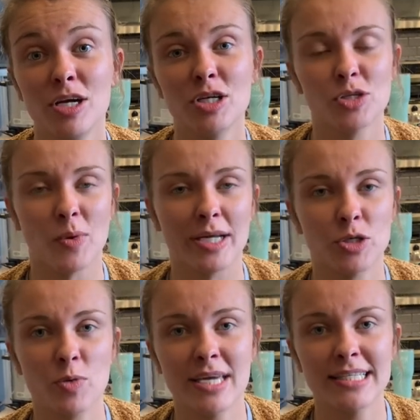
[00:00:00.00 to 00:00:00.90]
So I
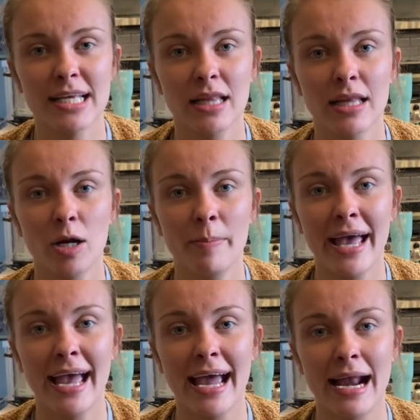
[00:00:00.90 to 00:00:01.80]
tweaked it a little
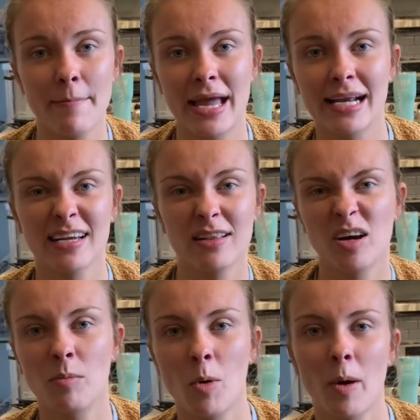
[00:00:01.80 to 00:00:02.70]
bit and I made it a
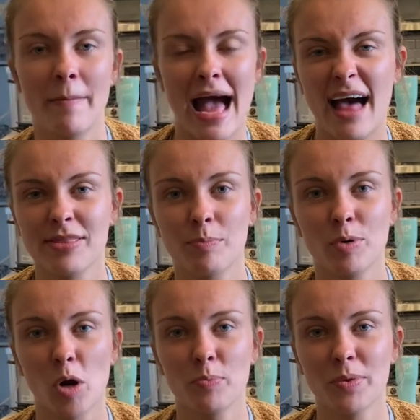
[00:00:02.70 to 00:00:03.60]
little more math
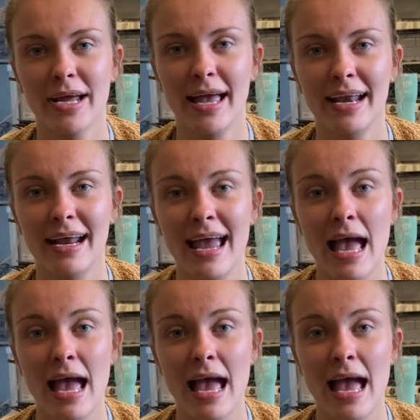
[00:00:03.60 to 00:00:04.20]
appropriate.